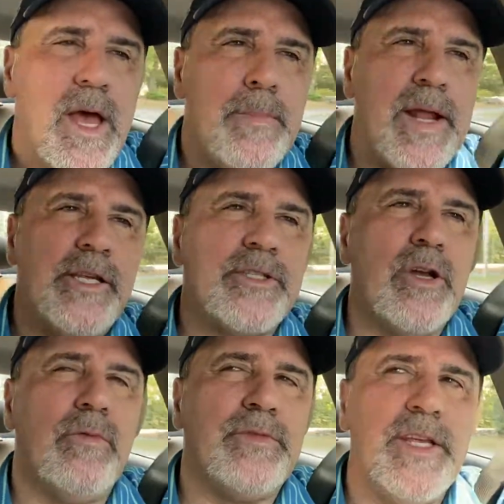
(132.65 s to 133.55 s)
But I just
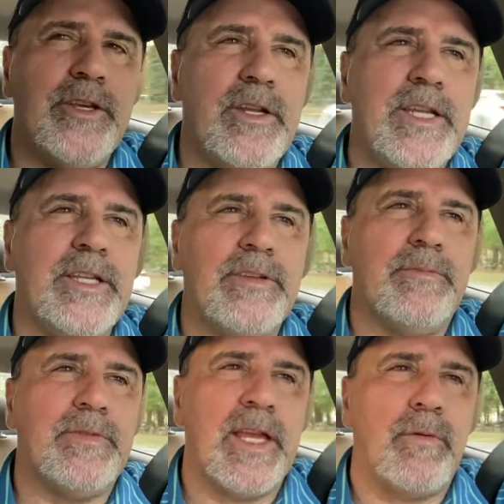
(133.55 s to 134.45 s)
don't think you need to
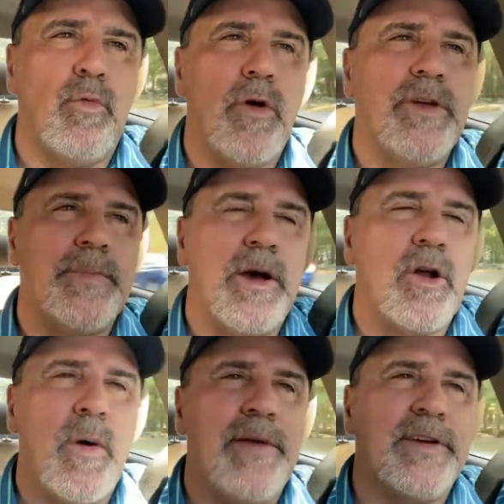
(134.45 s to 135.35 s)
like worry about
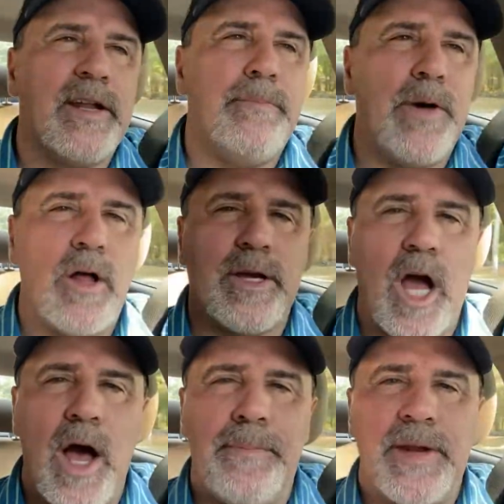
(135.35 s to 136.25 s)
oh I've got to bulk
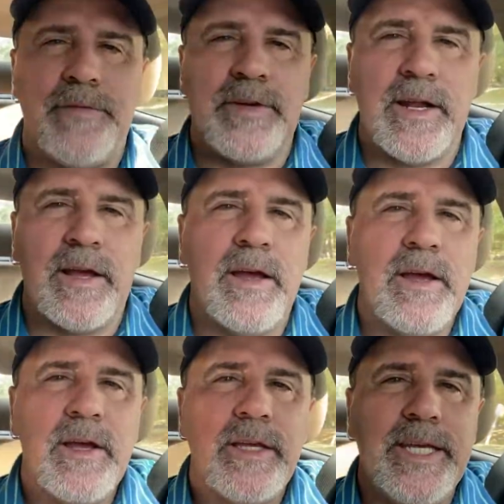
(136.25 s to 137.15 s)
up and I've got to
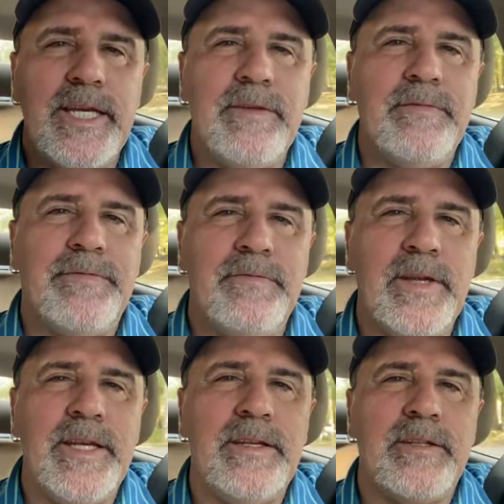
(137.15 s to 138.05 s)
eat
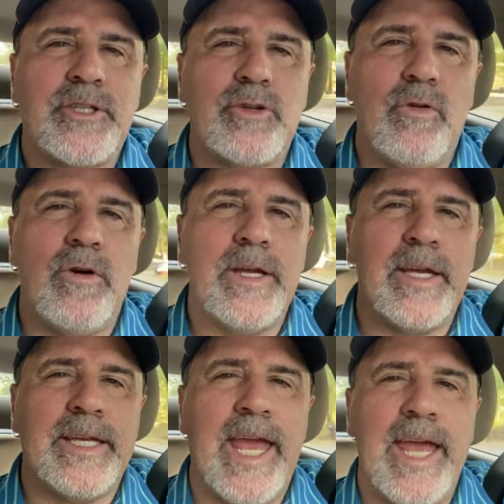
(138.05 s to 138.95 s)
eat soy
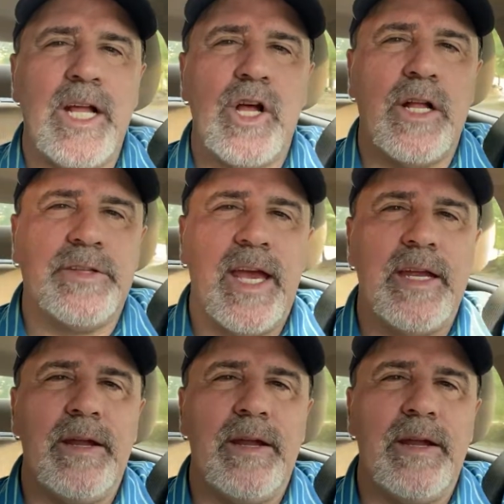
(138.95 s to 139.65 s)
and kale all day.